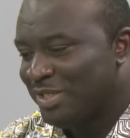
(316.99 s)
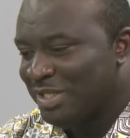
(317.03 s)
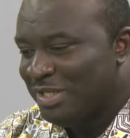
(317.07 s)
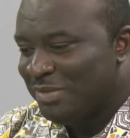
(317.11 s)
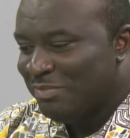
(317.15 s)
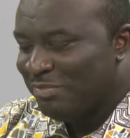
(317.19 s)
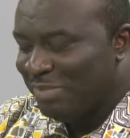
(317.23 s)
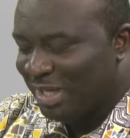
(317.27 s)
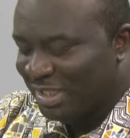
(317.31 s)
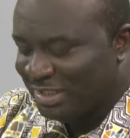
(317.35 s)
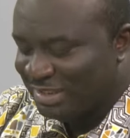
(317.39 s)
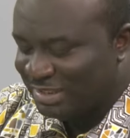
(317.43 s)

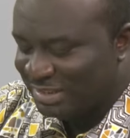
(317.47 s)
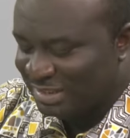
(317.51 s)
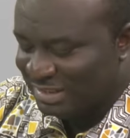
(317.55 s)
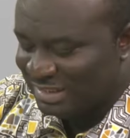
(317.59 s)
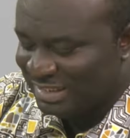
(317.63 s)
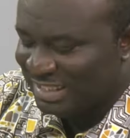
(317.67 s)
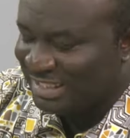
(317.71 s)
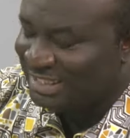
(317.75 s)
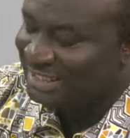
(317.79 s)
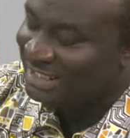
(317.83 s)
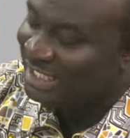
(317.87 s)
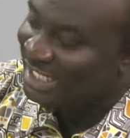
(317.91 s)
But the
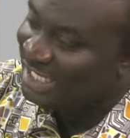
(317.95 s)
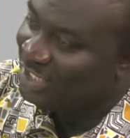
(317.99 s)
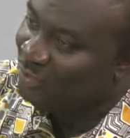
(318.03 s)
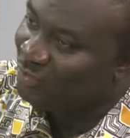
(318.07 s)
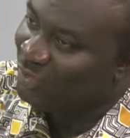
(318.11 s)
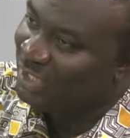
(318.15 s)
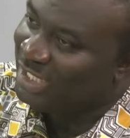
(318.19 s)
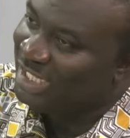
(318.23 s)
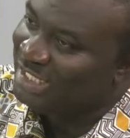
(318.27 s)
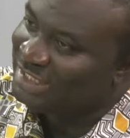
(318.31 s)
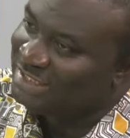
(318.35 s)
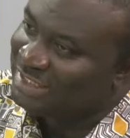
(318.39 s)
third one,
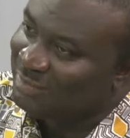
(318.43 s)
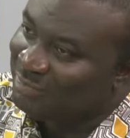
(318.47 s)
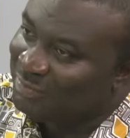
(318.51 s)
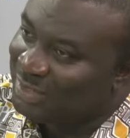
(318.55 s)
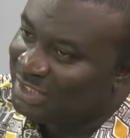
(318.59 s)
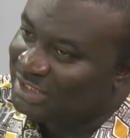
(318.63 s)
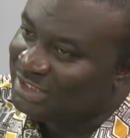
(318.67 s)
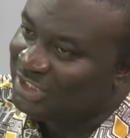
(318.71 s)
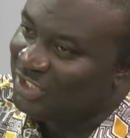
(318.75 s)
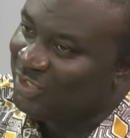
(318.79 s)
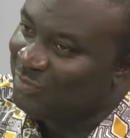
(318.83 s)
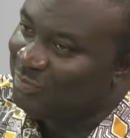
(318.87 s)
that's the
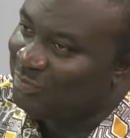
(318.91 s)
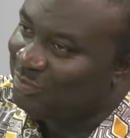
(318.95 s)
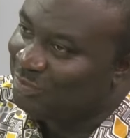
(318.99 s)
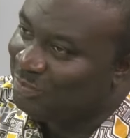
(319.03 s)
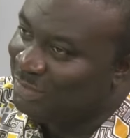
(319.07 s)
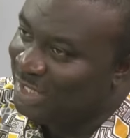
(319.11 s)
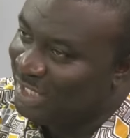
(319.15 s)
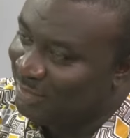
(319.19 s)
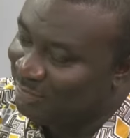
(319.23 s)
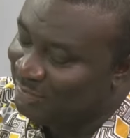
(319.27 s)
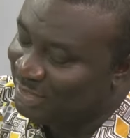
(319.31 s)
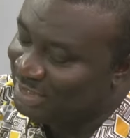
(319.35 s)
personal
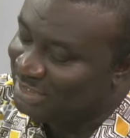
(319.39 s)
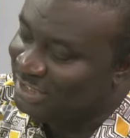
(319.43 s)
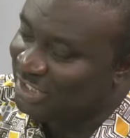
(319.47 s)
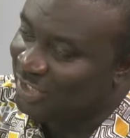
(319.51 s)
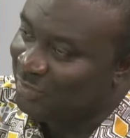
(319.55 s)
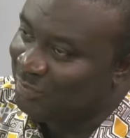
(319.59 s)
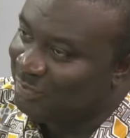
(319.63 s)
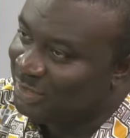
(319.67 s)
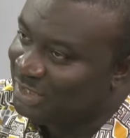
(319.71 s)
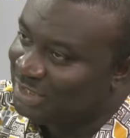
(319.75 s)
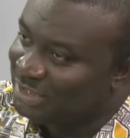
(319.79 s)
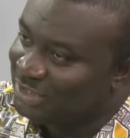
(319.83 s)

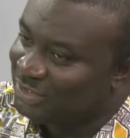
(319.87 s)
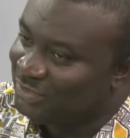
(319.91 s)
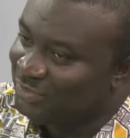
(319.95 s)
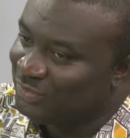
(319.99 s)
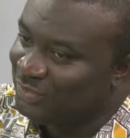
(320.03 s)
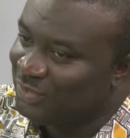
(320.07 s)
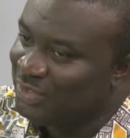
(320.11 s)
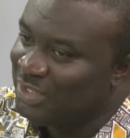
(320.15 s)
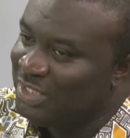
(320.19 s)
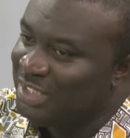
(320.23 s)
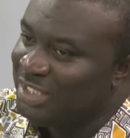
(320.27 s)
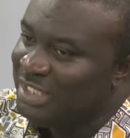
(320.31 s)
pension, no.
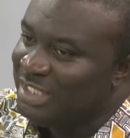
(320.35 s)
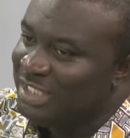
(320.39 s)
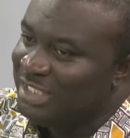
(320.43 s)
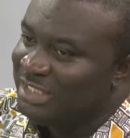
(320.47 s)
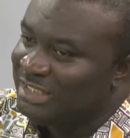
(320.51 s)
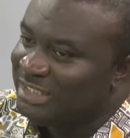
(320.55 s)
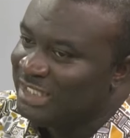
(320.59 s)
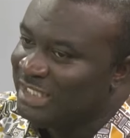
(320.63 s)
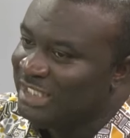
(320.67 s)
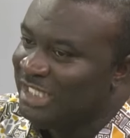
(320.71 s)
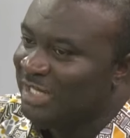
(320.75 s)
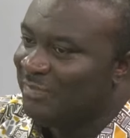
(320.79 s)

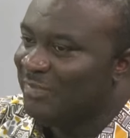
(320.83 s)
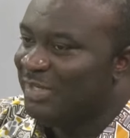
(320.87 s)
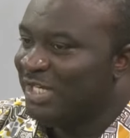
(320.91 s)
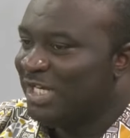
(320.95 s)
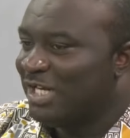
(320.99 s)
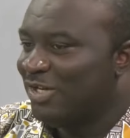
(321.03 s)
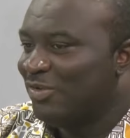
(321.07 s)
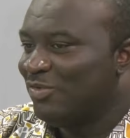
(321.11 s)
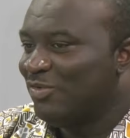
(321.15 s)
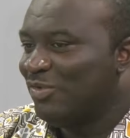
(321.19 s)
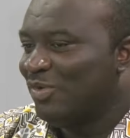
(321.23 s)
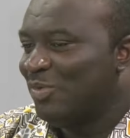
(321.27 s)
Say na make
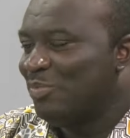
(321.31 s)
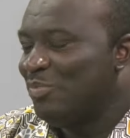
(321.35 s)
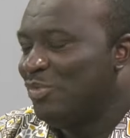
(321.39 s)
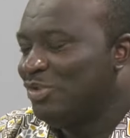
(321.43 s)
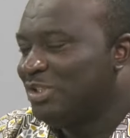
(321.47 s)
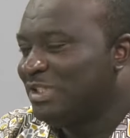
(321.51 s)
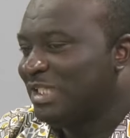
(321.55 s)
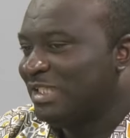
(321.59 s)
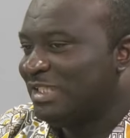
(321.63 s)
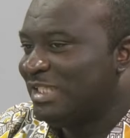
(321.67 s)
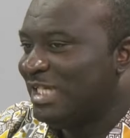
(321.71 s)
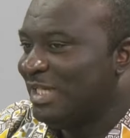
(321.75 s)
no. Most
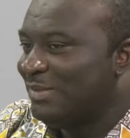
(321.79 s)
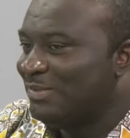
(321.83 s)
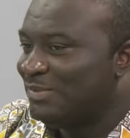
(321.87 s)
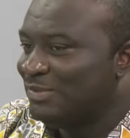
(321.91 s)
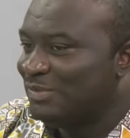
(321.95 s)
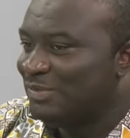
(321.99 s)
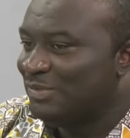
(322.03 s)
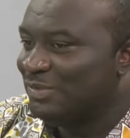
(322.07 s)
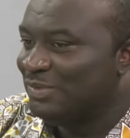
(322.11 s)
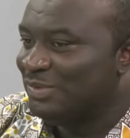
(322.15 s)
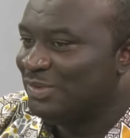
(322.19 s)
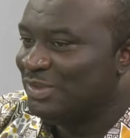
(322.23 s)
of the times,
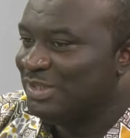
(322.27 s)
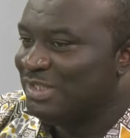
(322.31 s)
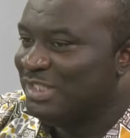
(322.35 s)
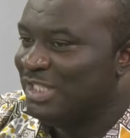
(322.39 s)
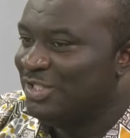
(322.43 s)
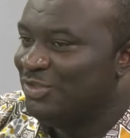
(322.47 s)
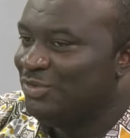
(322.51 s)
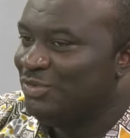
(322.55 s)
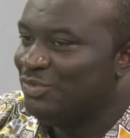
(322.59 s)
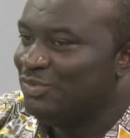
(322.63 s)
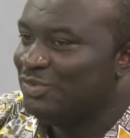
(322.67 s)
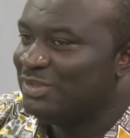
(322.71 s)
no, you
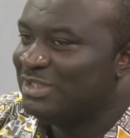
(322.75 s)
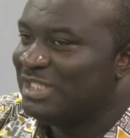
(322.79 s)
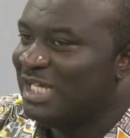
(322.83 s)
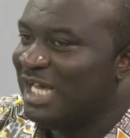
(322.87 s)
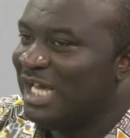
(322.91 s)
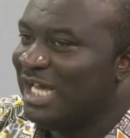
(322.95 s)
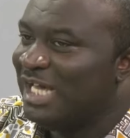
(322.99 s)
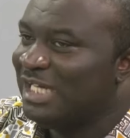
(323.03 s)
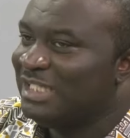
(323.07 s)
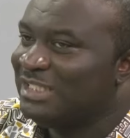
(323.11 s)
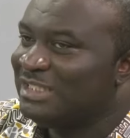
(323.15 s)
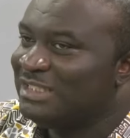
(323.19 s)
do
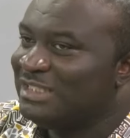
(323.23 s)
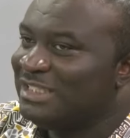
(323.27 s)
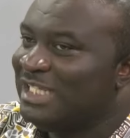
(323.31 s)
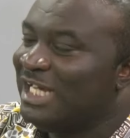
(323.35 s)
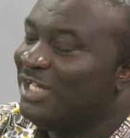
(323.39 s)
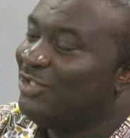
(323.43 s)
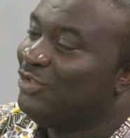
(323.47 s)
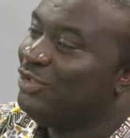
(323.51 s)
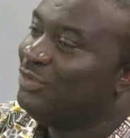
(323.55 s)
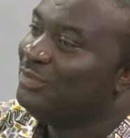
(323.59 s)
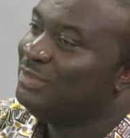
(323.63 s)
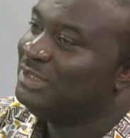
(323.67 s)
sir
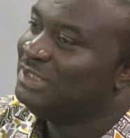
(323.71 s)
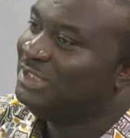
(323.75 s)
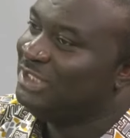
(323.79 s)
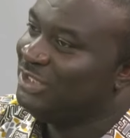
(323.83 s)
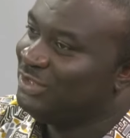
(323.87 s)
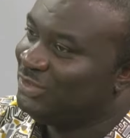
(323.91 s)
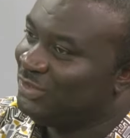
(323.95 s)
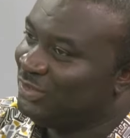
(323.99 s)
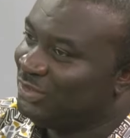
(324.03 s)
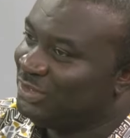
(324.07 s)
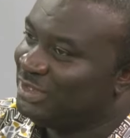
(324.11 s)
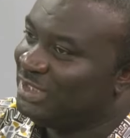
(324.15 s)
stardom
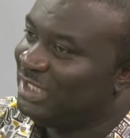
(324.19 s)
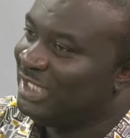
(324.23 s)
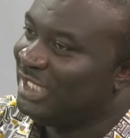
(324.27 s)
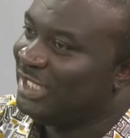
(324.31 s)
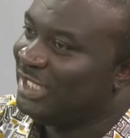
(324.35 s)
status now.